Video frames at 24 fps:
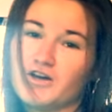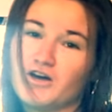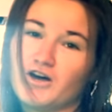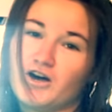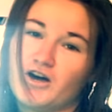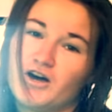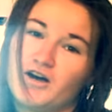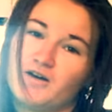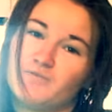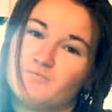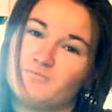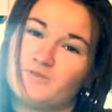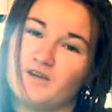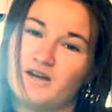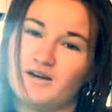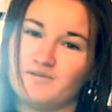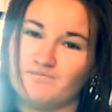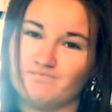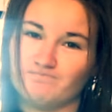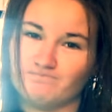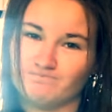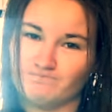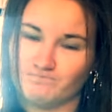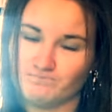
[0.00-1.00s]
Um, yeah.
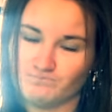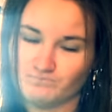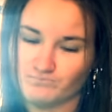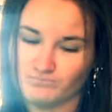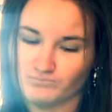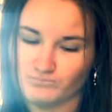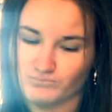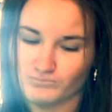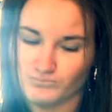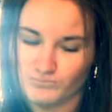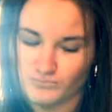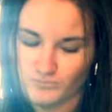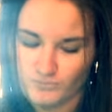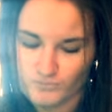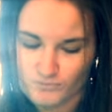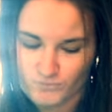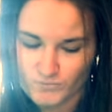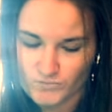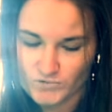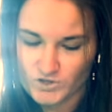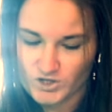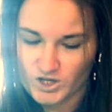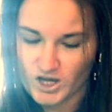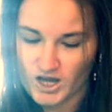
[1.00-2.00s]

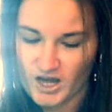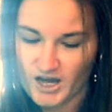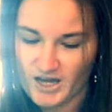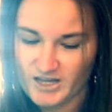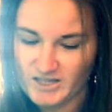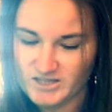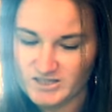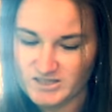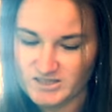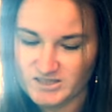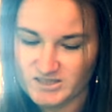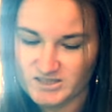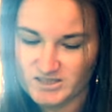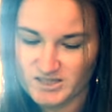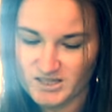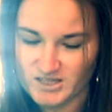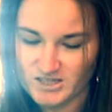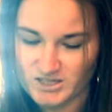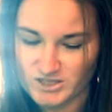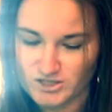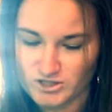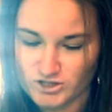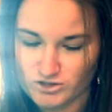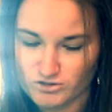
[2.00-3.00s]
I seen that
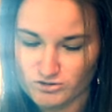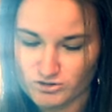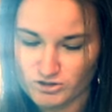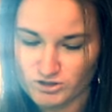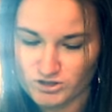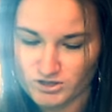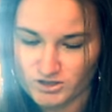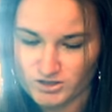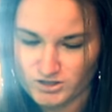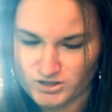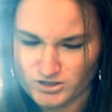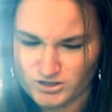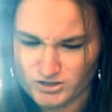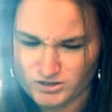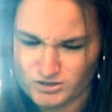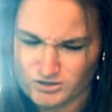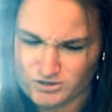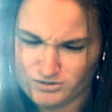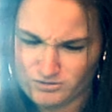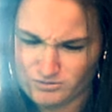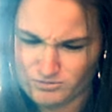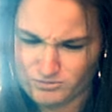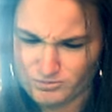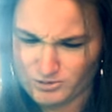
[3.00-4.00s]
in the news
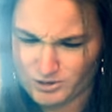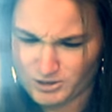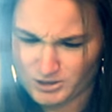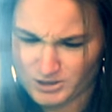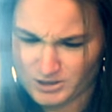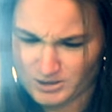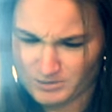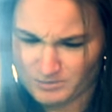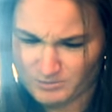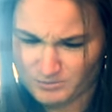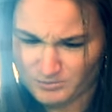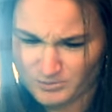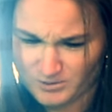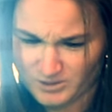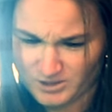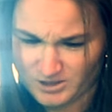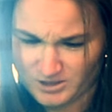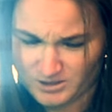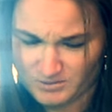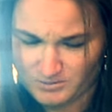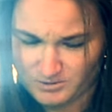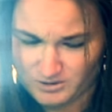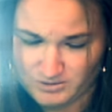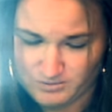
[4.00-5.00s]
a couple
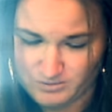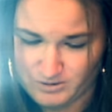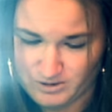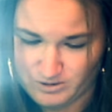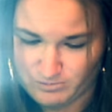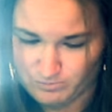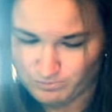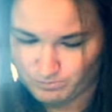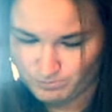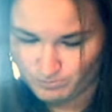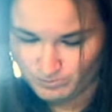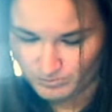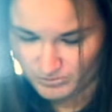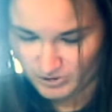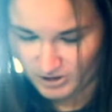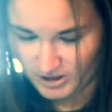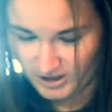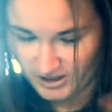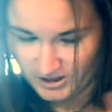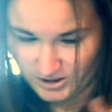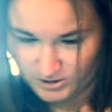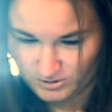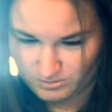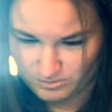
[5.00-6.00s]
weeks well,
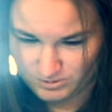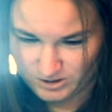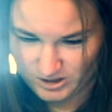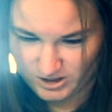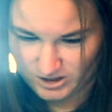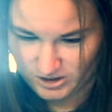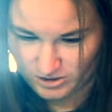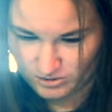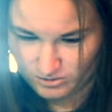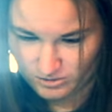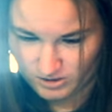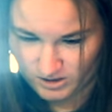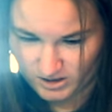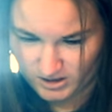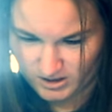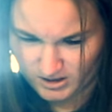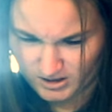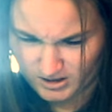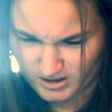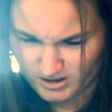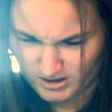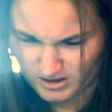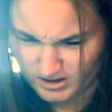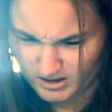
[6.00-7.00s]
last yesterday. I
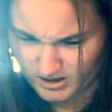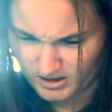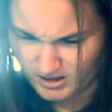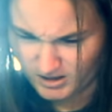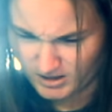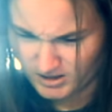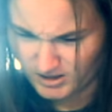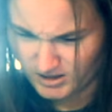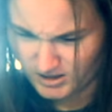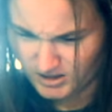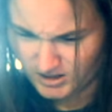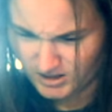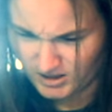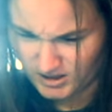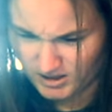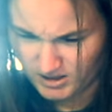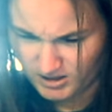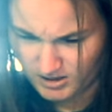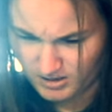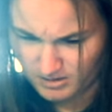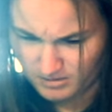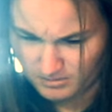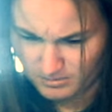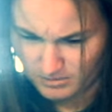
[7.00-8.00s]
think I seen
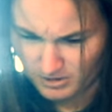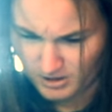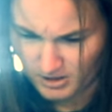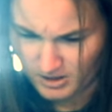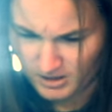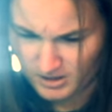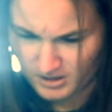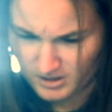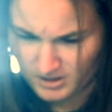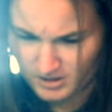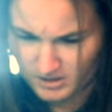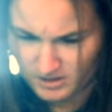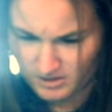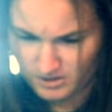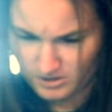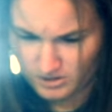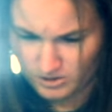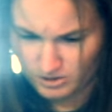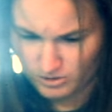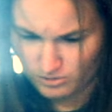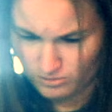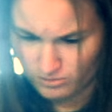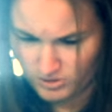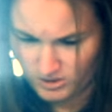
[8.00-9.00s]
him in
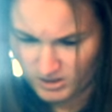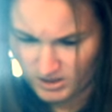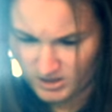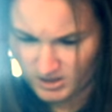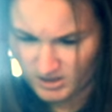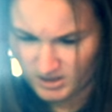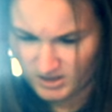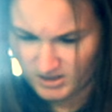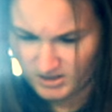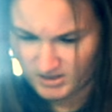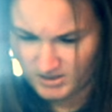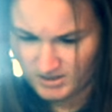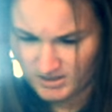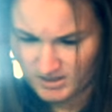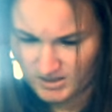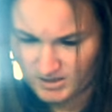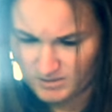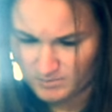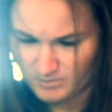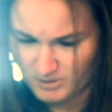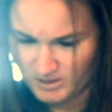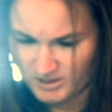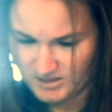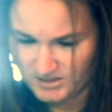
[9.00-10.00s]
the news, and I said to
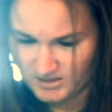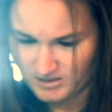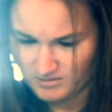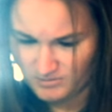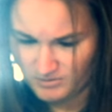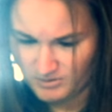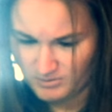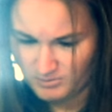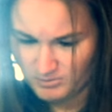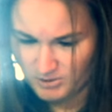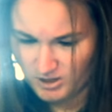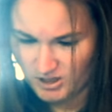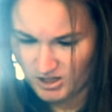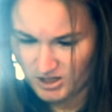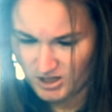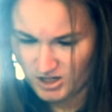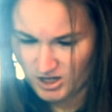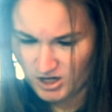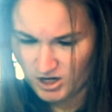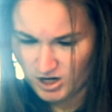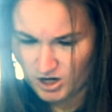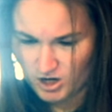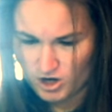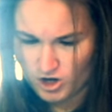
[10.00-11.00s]
myself, I'm like,
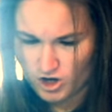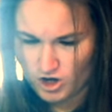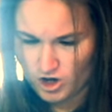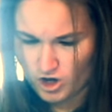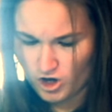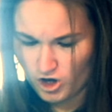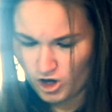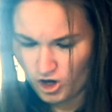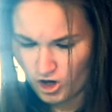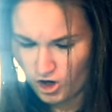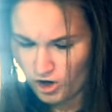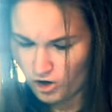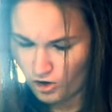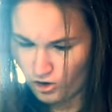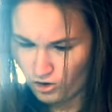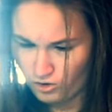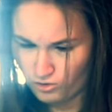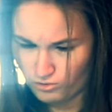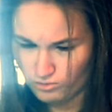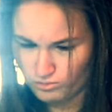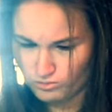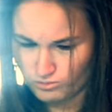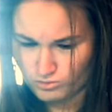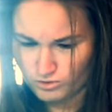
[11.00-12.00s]

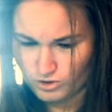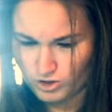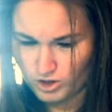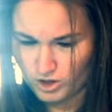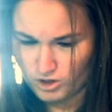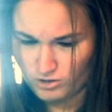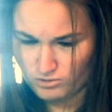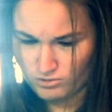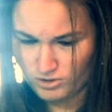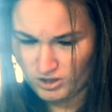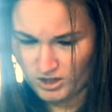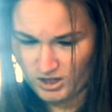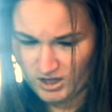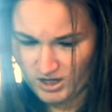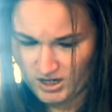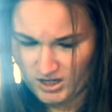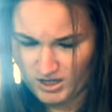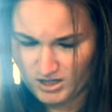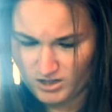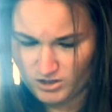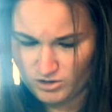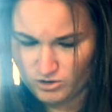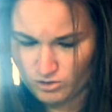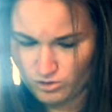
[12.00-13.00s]
oh,
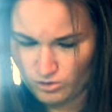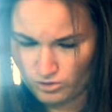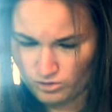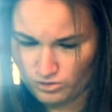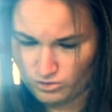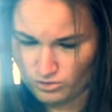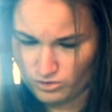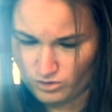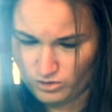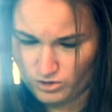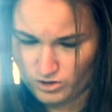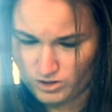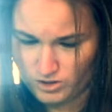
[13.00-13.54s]
okay, cool,